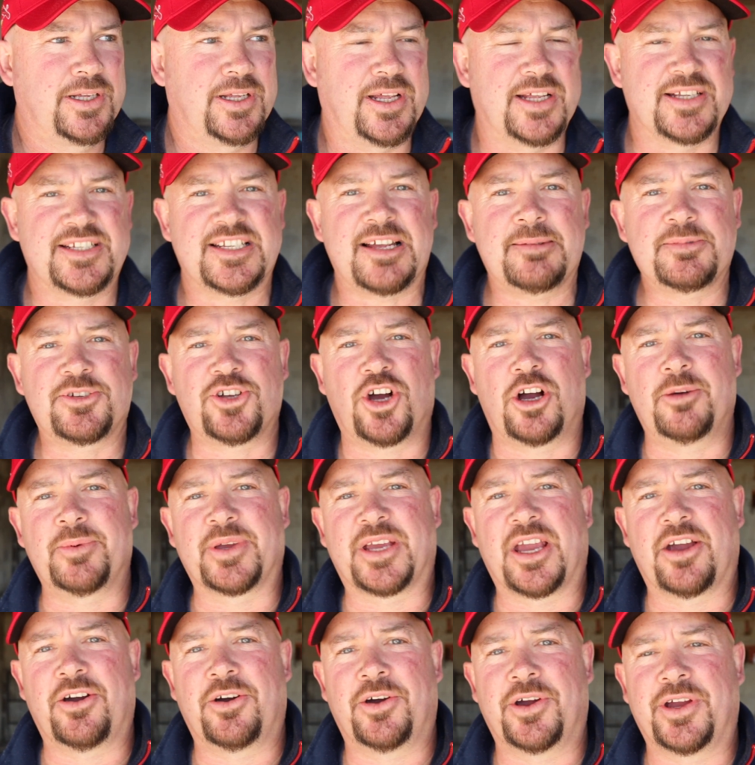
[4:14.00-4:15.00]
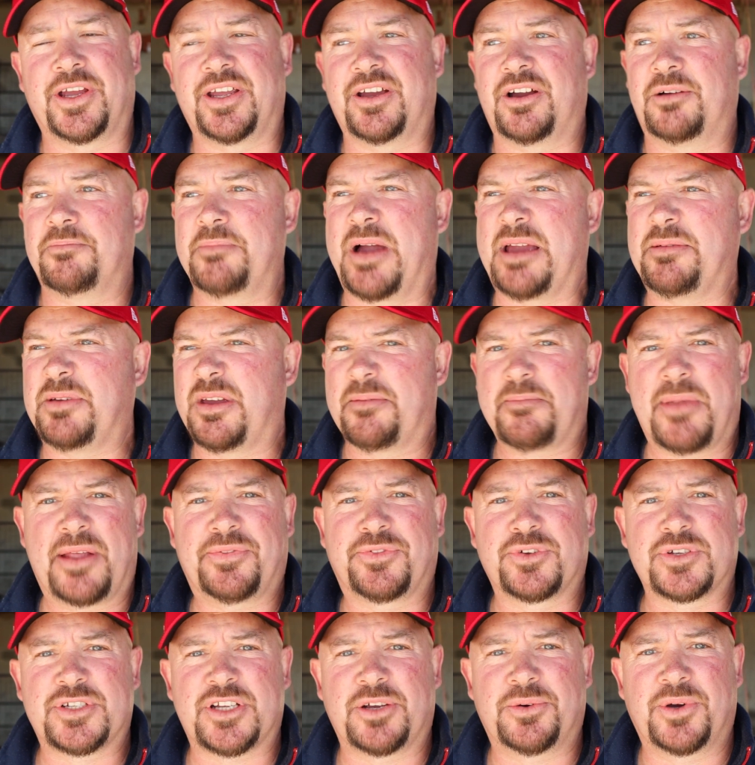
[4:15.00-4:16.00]
And some time ago, maybe a
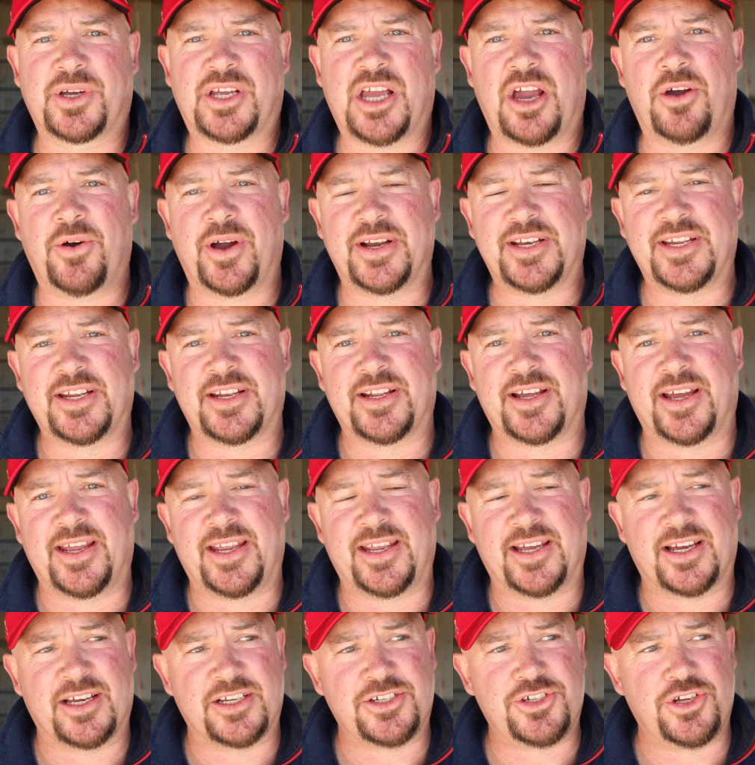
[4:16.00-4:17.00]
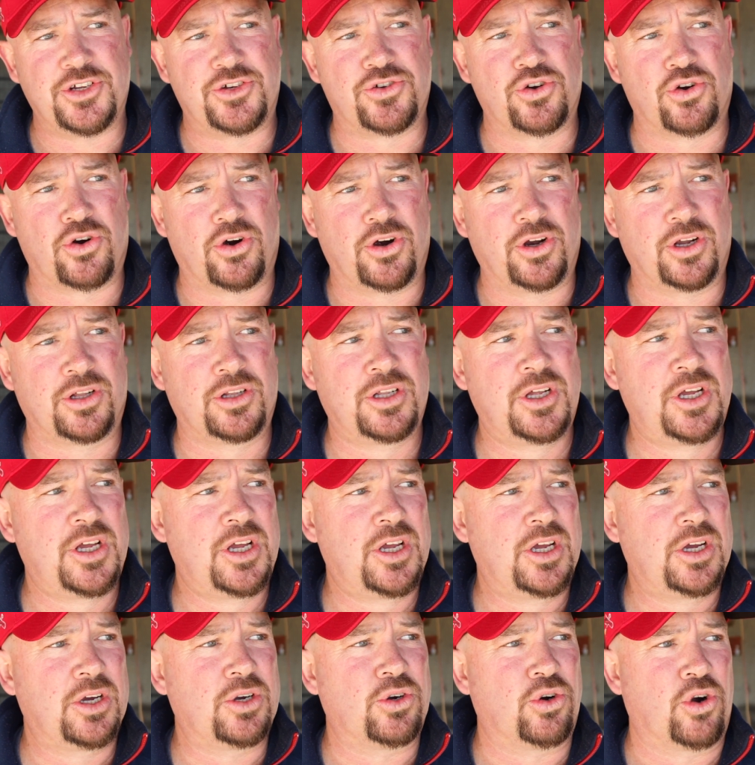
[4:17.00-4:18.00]
month or so ago, I did a tutorial
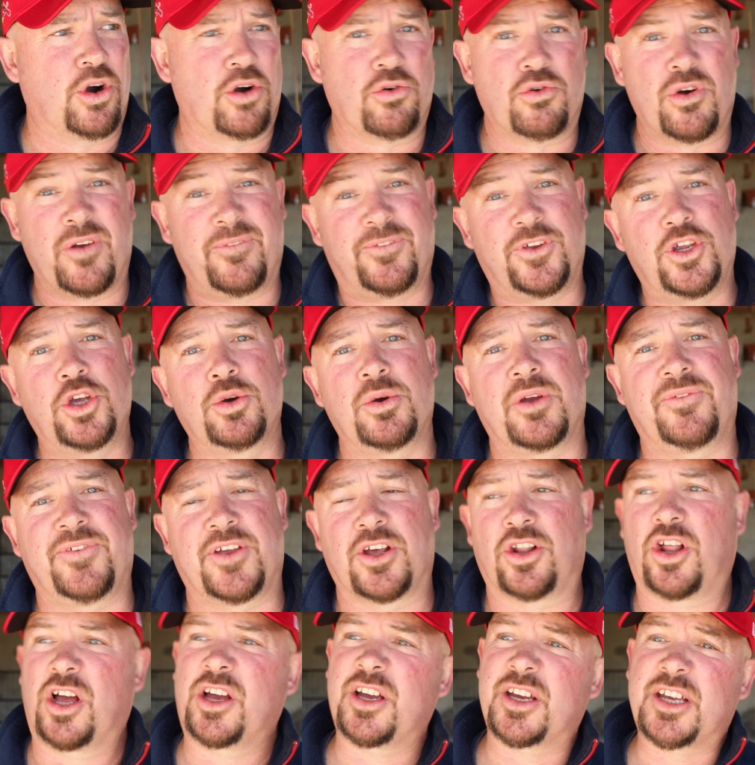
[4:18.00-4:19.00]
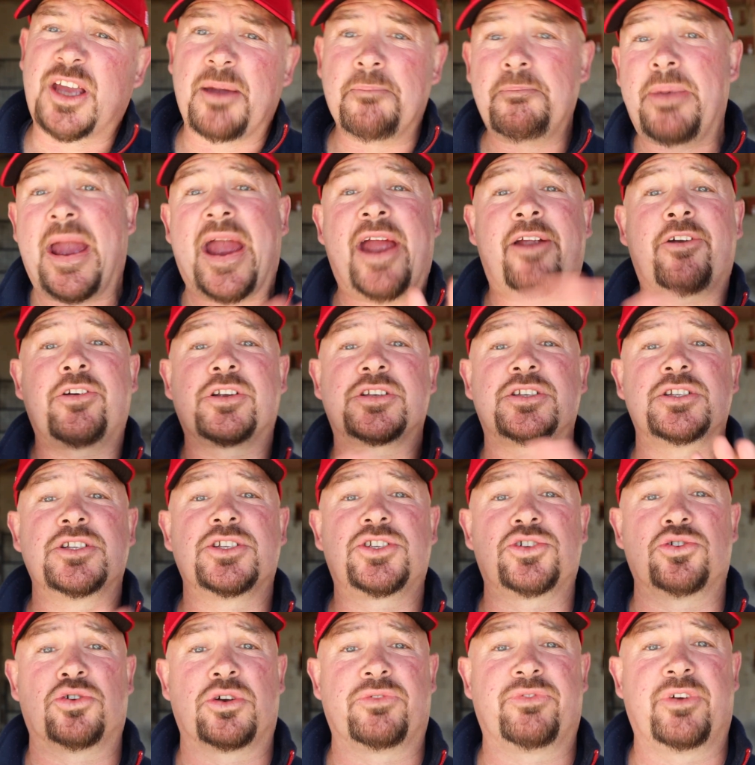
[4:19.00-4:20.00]
or a review, if you like, a comparison
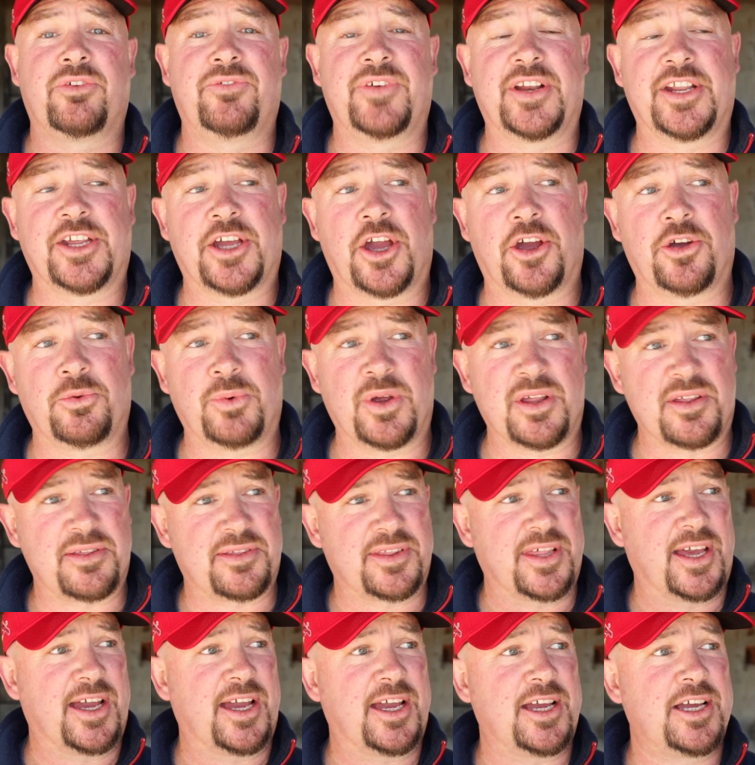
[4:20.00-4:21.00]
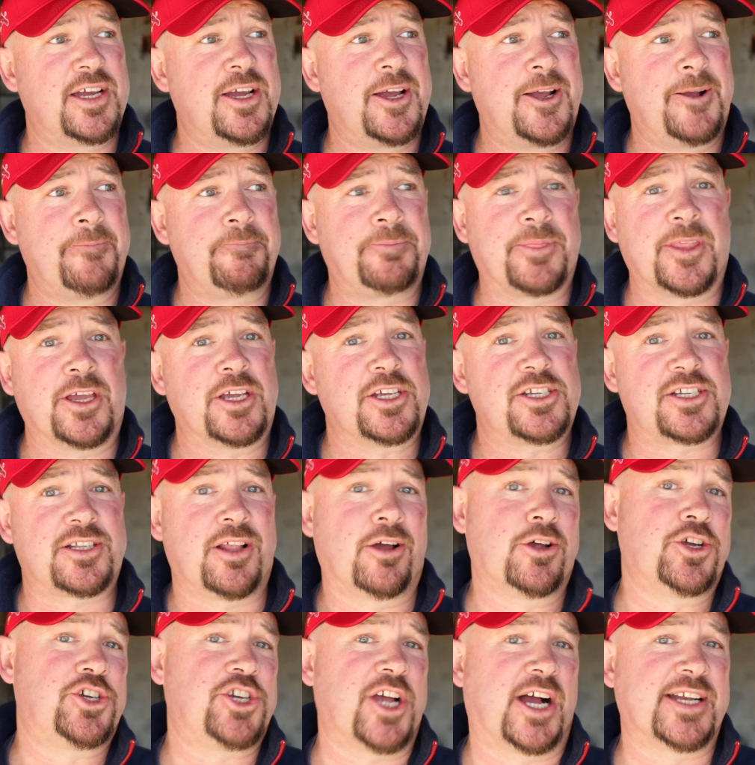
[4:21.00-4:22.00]
sort of a video with the
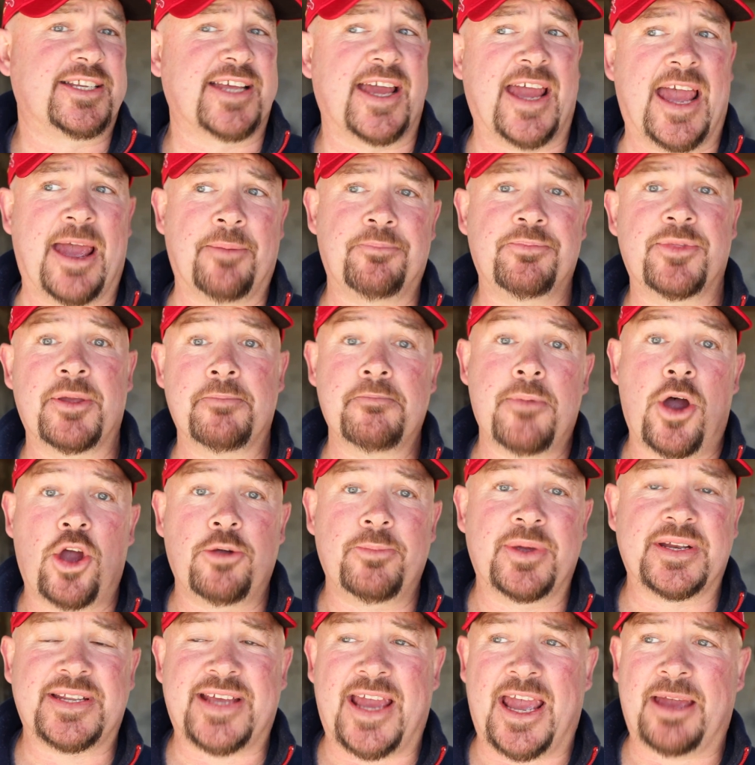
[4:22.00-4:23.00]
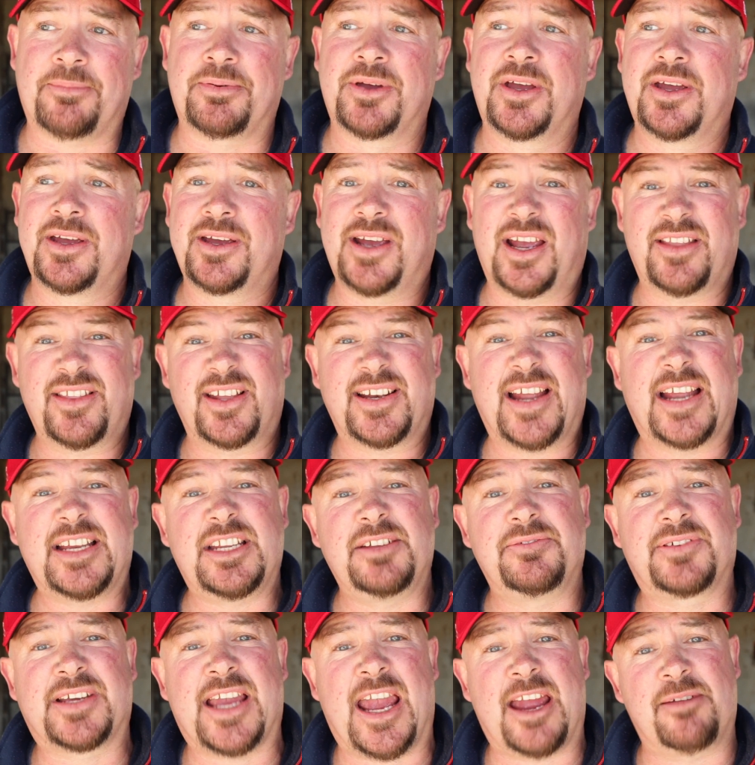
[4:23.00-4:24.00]
slow shutter app, the Moment app, and the
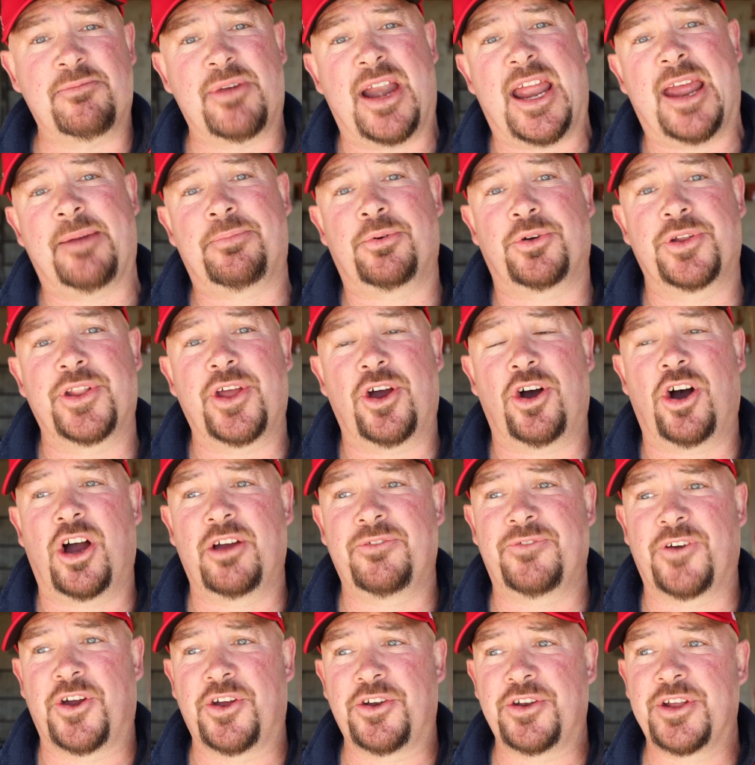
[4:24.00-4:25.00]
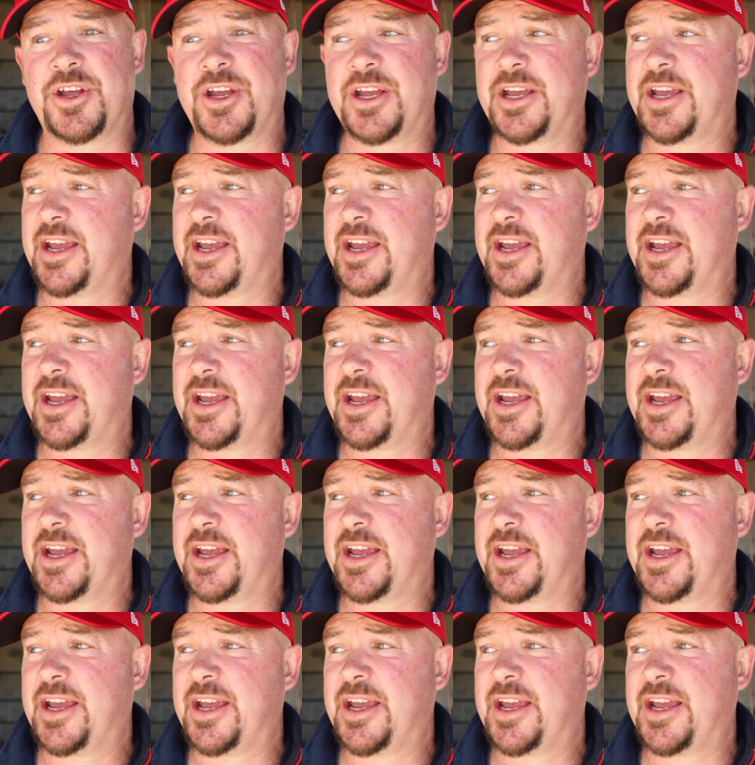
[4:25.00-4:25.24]
native camera app on the iPhone.